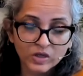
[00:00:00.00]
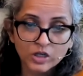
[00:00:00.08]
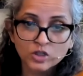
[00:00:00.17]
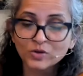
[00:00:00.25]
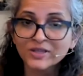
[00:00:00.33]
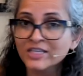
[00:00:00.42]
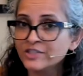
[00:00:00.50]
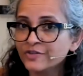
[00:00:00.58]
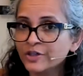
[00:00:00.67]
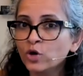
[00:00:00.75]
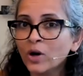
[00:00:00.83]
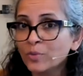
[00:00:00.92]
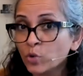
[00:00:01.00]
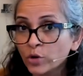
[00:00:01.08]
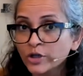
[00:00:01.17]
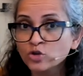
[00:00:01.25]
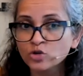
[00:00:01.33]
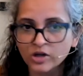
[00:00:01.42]
So in this video, I'm
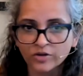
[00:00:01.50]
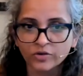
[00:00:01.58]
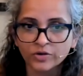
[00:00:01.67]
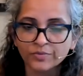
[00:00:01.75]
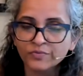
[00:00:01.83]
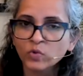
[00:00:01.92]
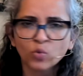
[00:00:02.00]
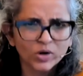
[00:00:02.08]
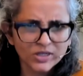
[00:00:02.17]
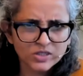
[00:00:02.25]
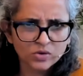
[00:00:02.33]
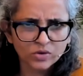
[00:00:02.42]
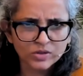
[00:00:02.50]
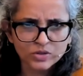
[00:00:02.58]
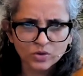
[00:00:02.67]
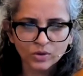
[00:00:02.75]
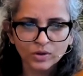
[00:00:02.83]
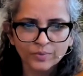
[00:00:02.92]
going to cover what is
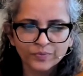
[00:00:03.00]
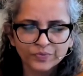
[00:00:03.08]
cortisol,